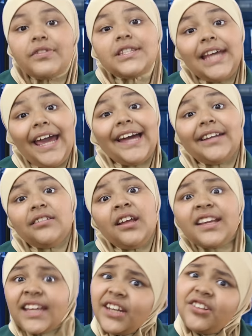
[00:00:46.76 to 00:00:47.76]
Razane,
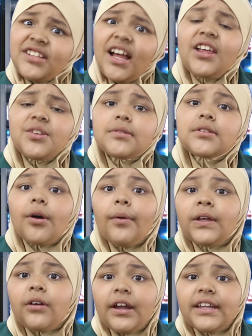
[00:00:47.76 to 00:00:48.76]
can you tell us what's
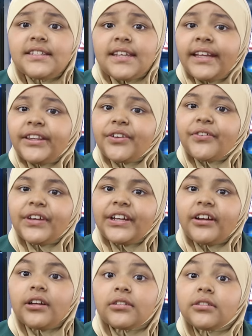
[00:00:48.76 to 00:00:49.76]
going on inside the arena?